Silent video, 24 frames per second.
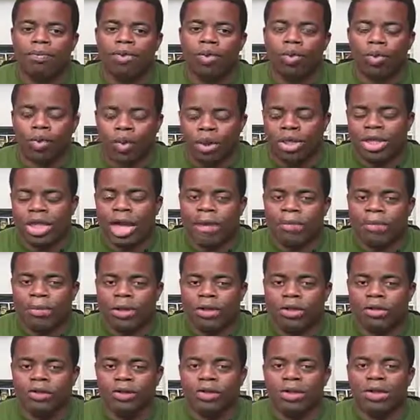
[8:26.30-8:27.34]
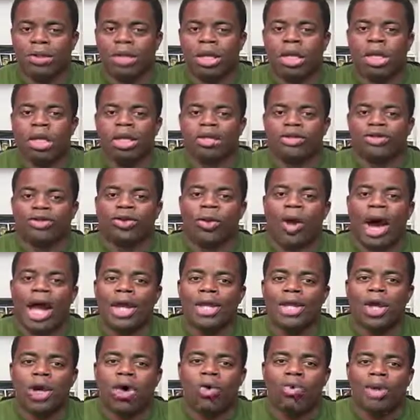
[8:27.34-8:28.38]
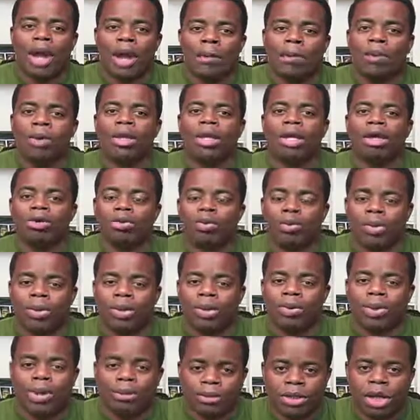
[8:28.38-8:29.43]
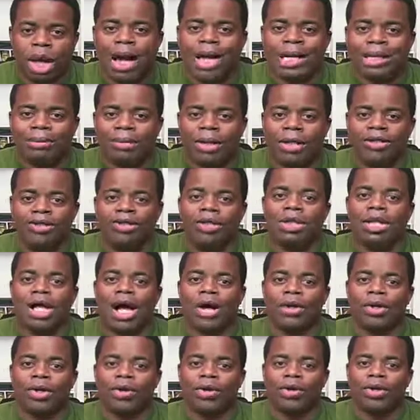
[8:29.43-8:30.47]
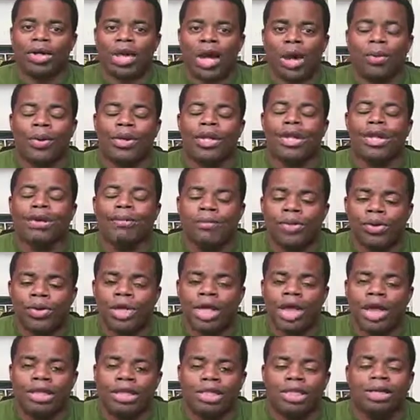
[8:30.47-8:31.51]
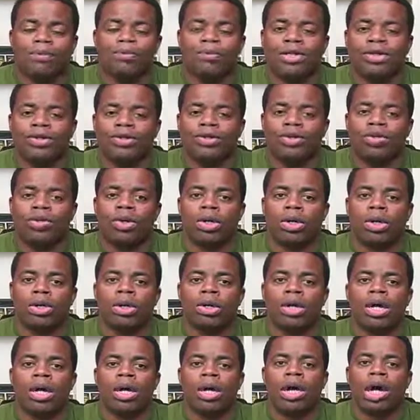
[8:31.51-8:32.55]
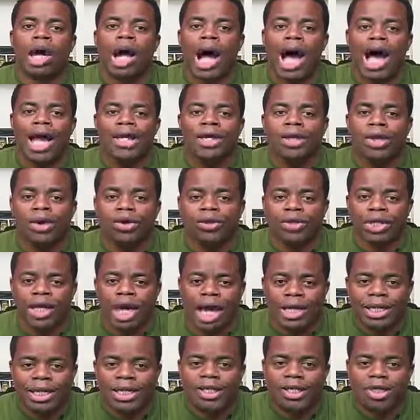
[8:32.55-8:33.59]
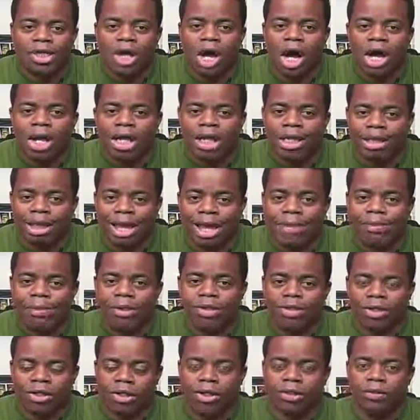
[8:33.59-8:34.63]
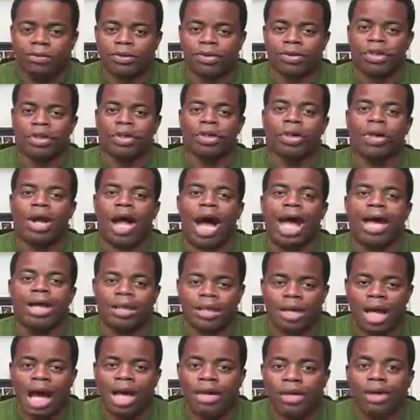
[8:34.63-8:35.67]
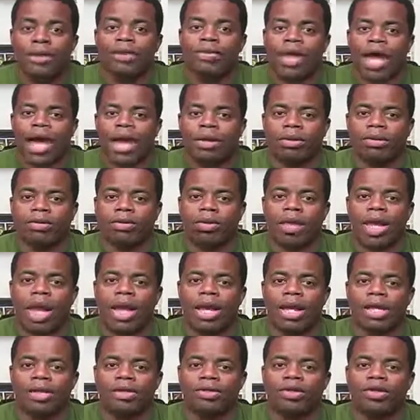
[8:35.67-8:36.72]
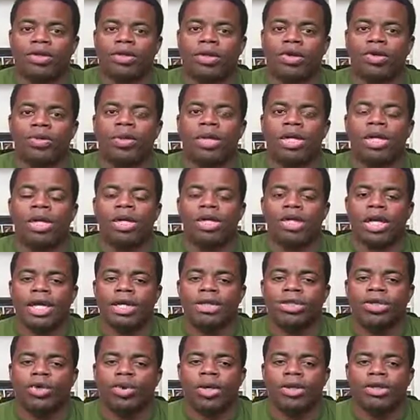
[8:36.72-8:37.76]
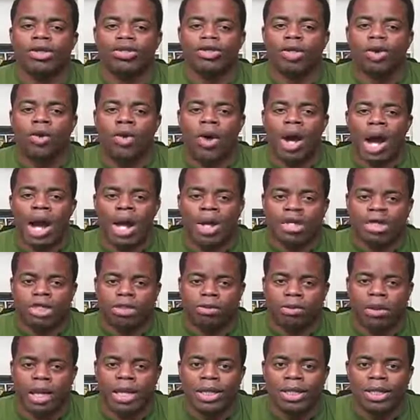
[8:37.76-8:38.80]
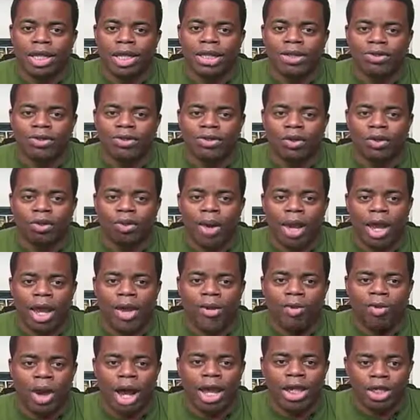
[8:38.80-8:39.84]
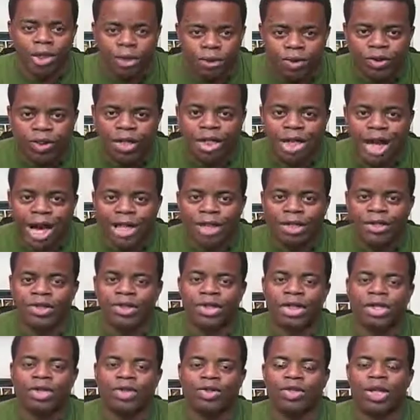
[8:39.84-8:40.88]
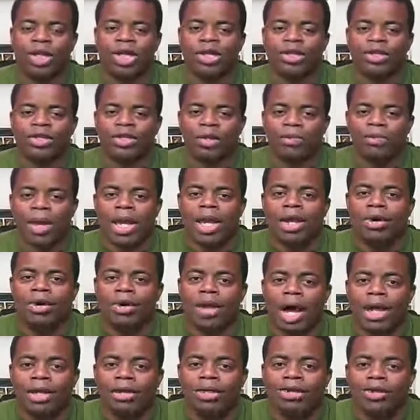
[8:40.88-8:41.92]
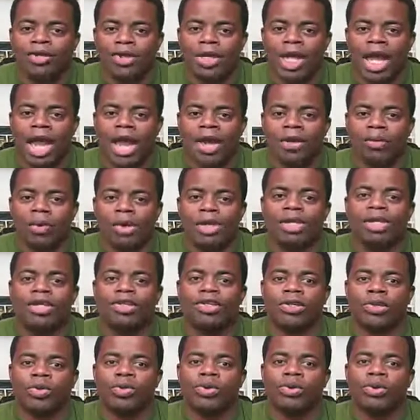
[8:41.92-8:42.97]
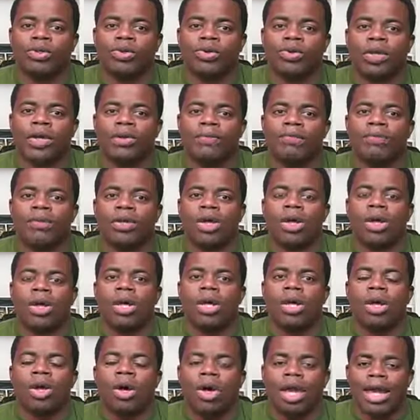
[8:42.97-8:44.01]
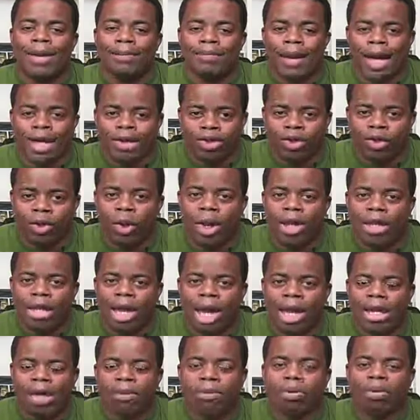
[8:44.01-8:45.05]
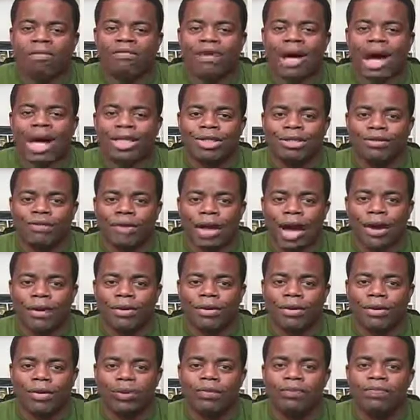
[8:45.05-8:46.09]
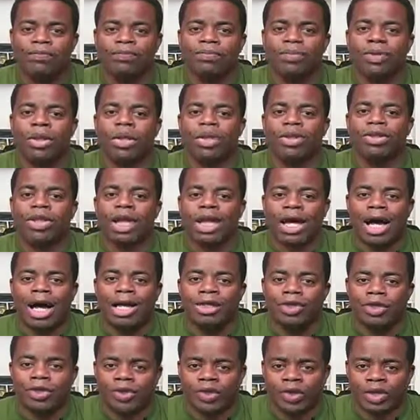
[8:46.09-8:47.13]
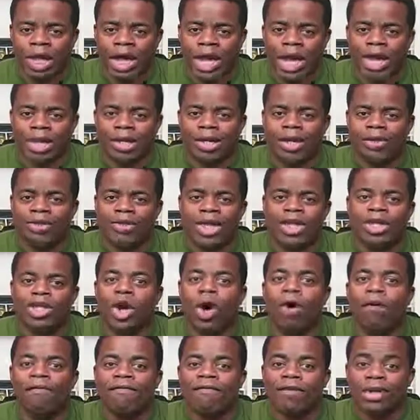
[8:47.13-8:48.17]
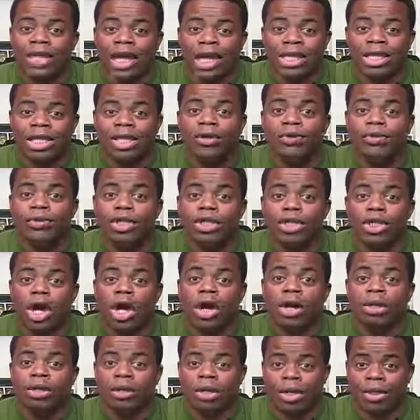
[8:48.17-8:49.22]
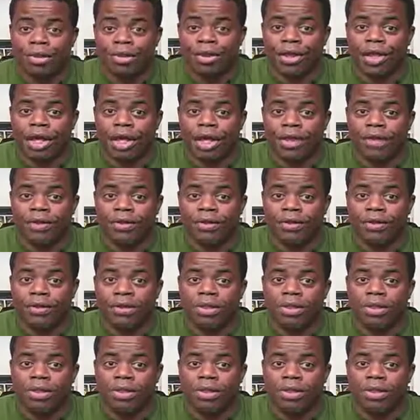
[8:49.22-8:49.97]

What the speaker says: with that person. So I know when I'm talking to my salon owner and I want to communicate something to her, I know that I need to talk in layman's terms to her. I know that, okay? And so in doing so, I explain things in a way where I use analogies to make her understand what it is that we're doing. By doing that, it provides value. They understand. They don't feel like they're in the dark on things.